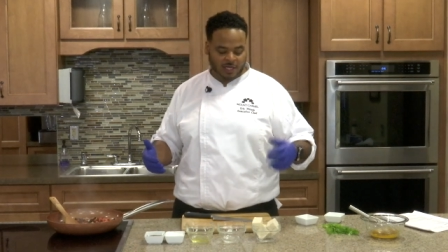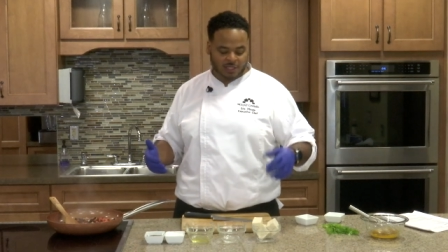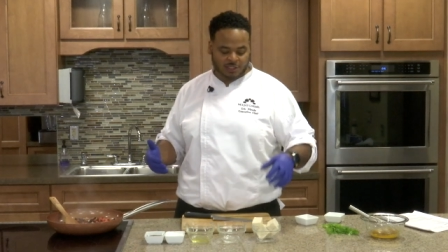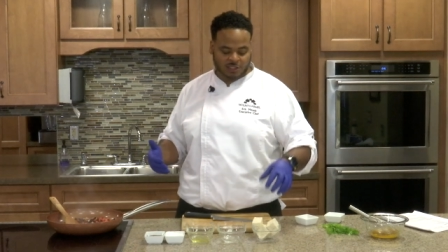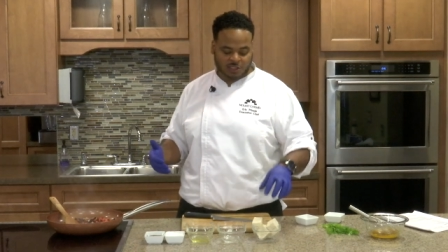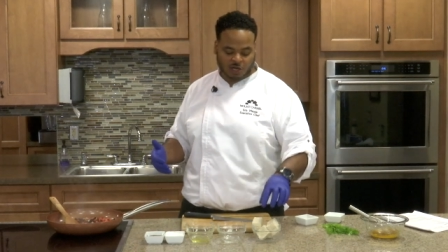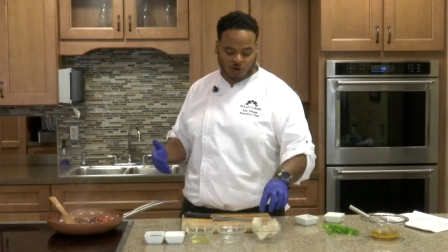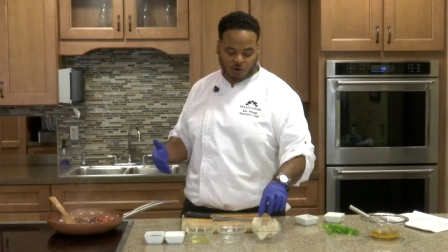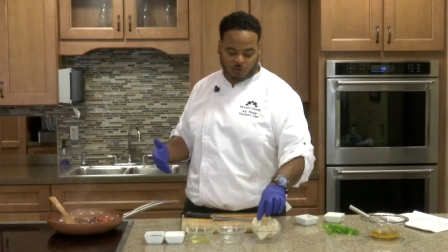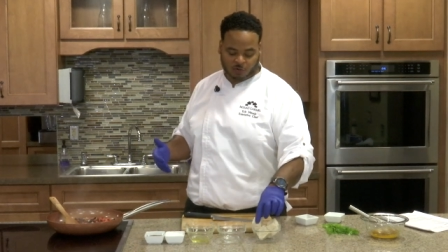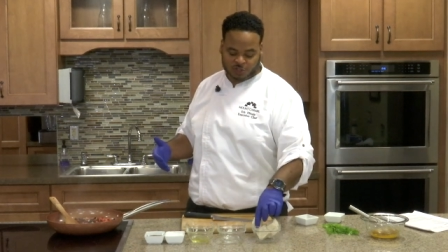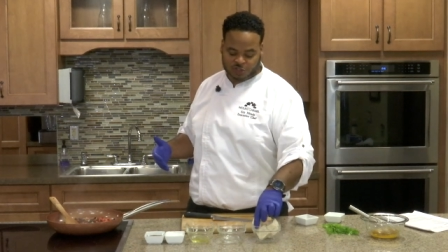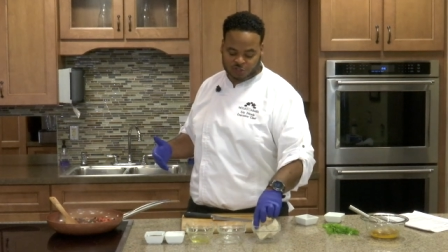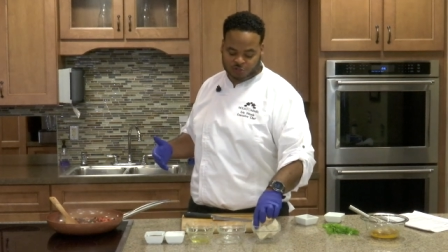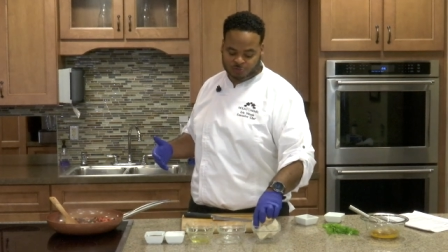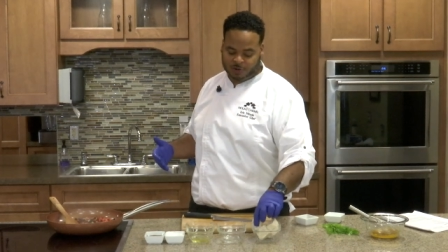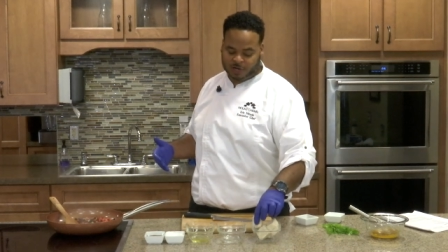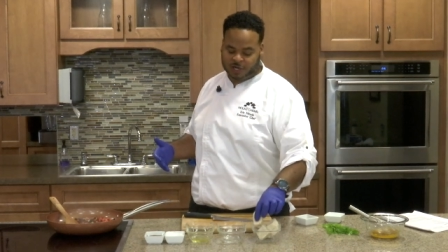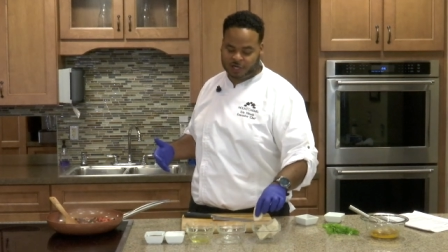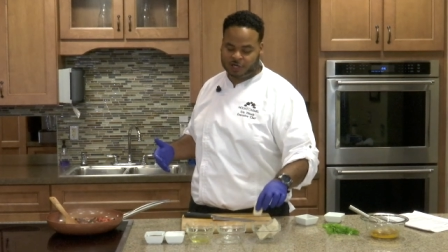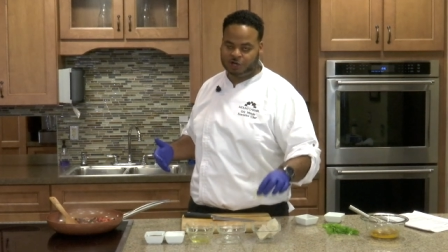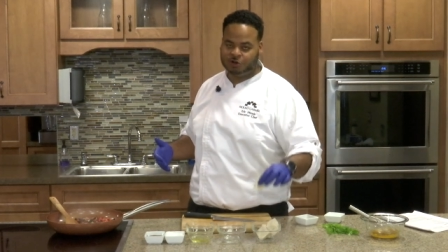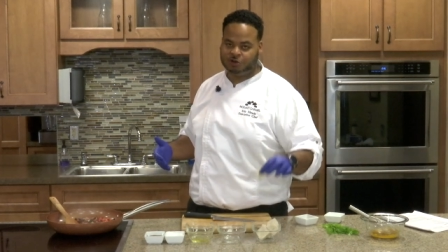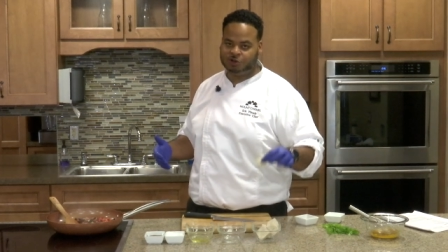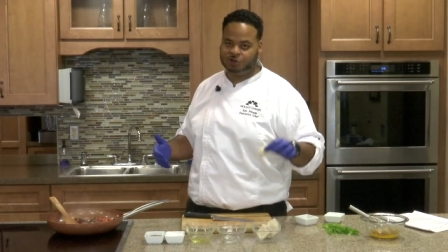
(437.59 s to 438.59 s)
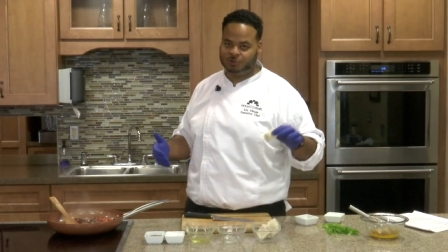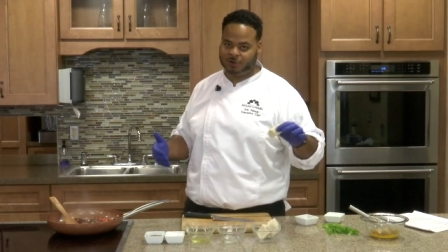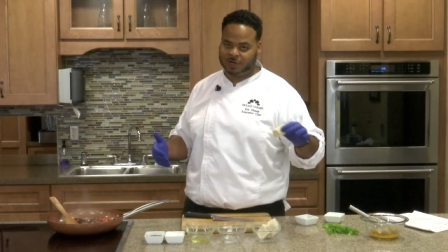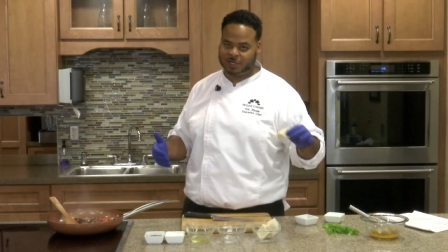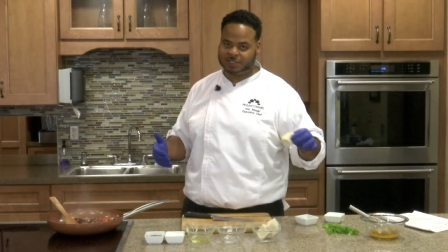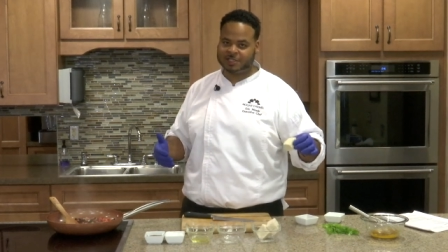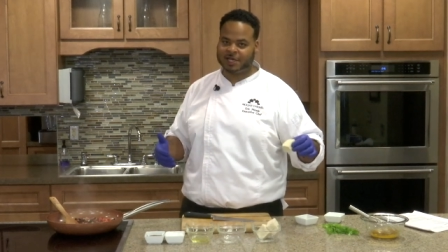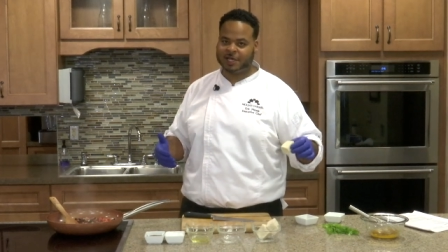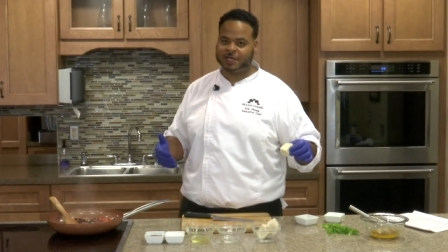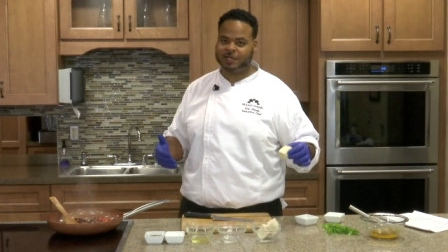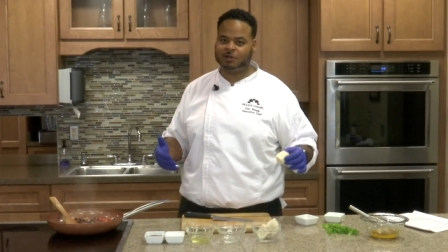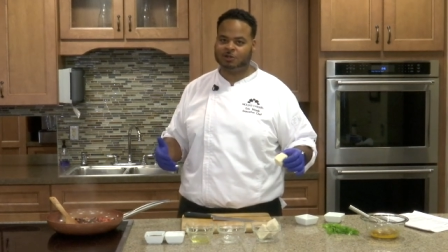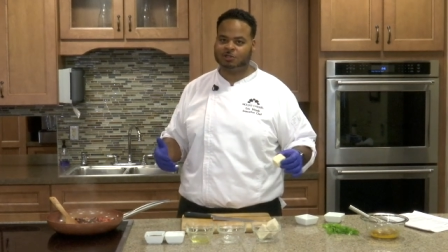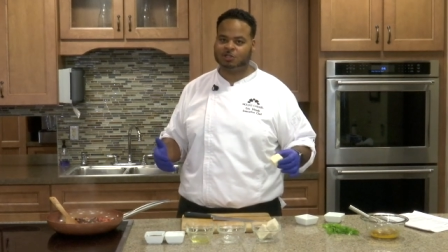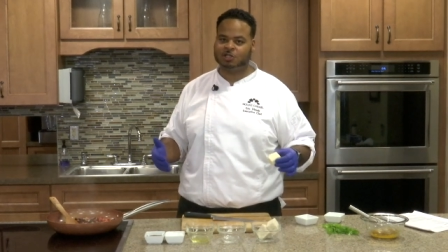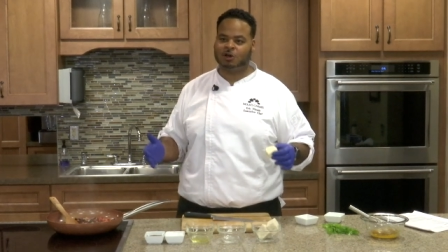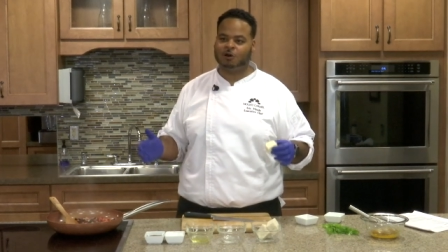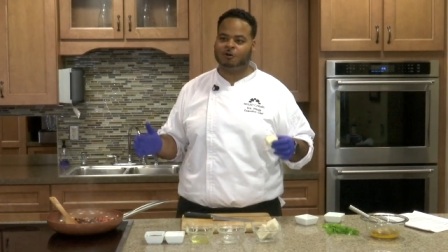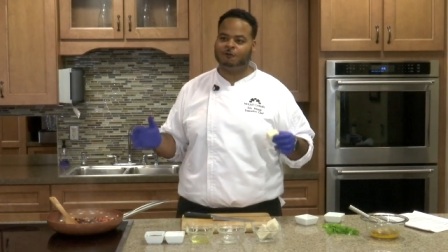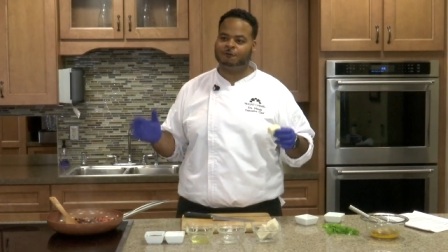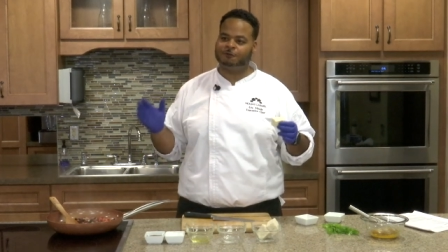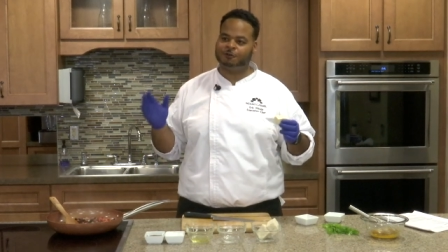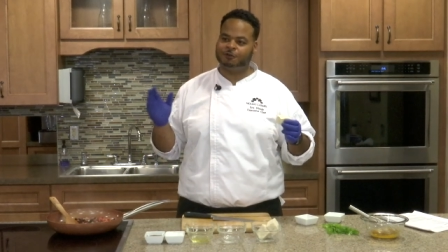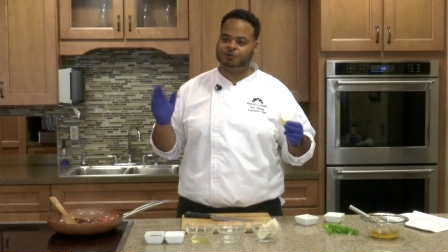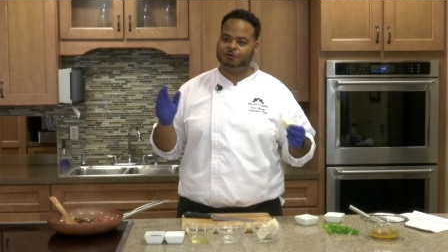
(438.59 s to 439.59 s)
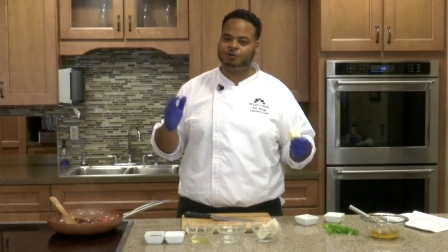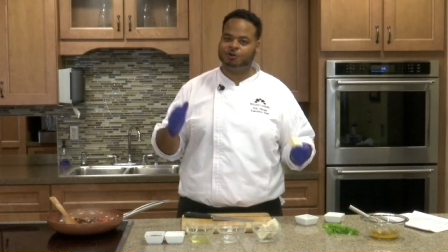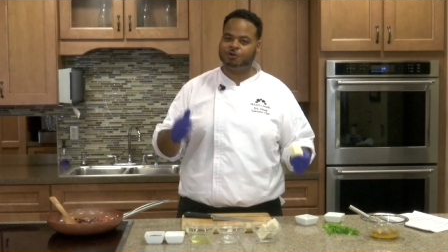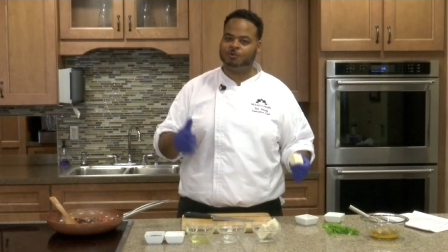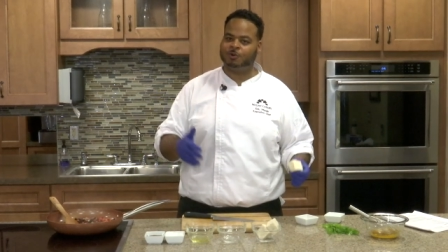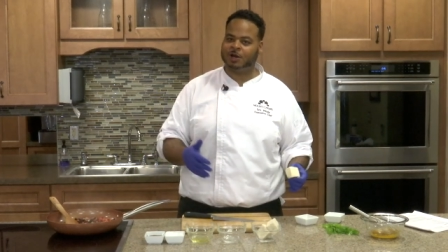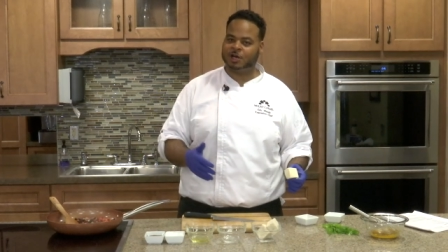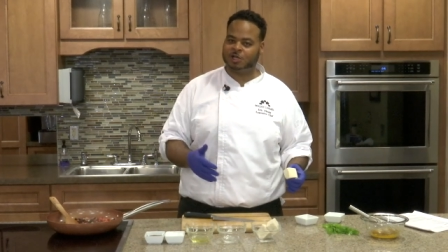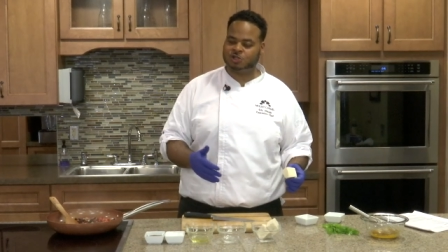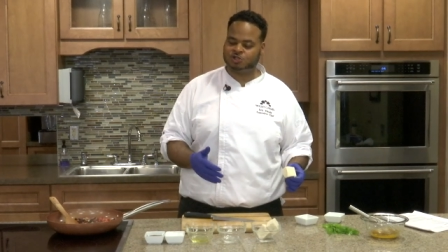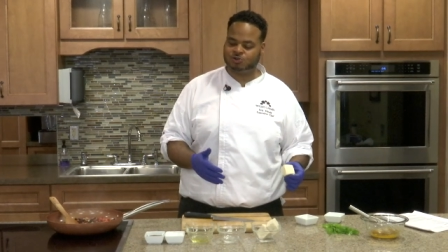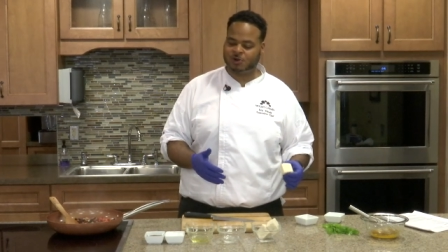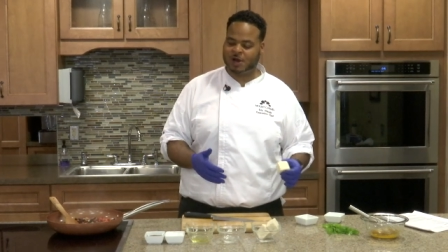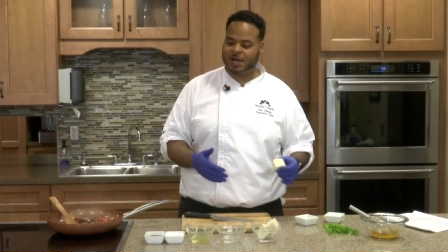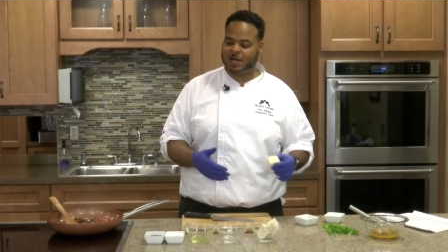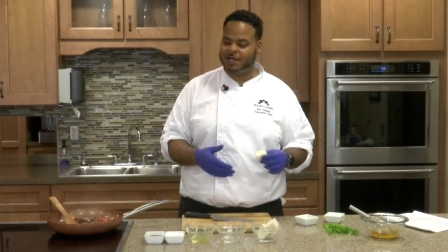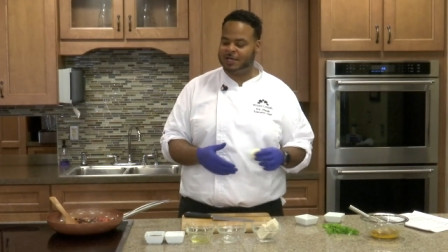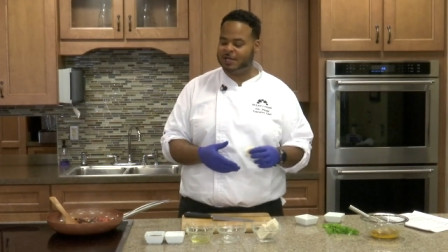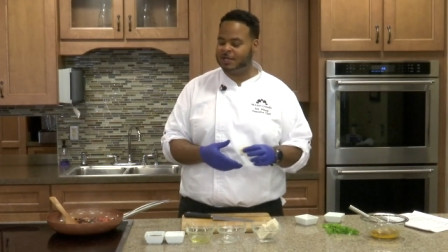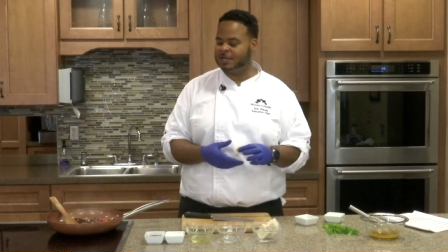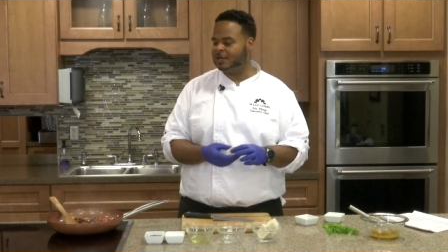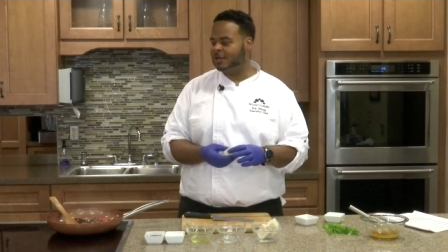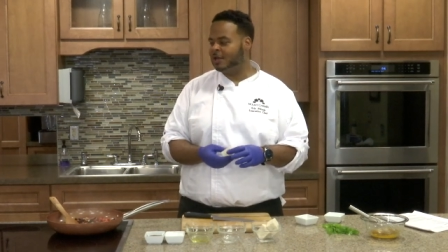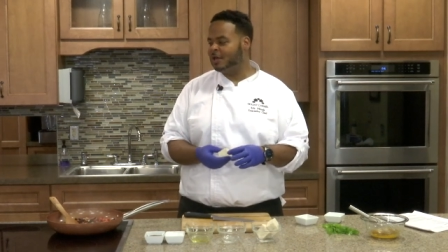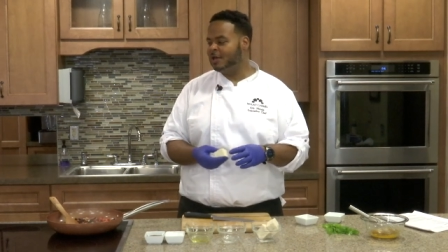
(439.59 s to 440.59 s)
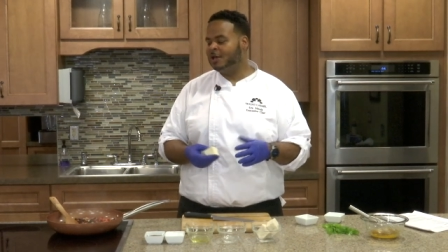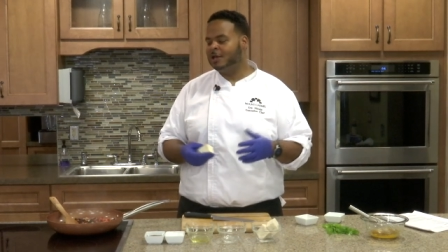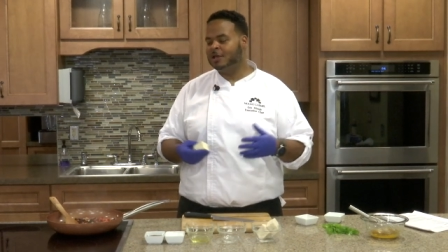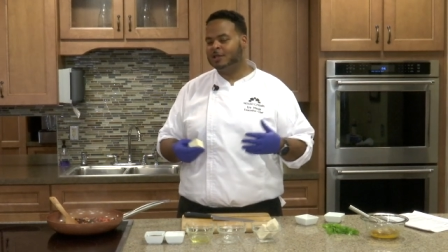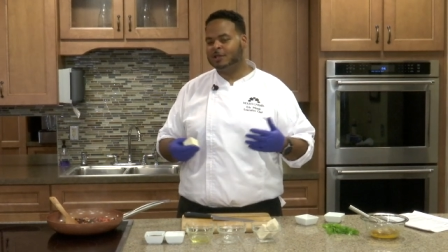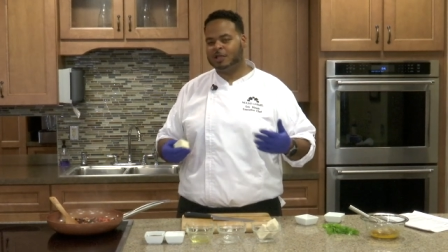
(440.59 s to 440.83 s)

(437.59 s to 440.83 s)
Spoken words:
So what you want to do, you want to take your tofu, you want to drain it,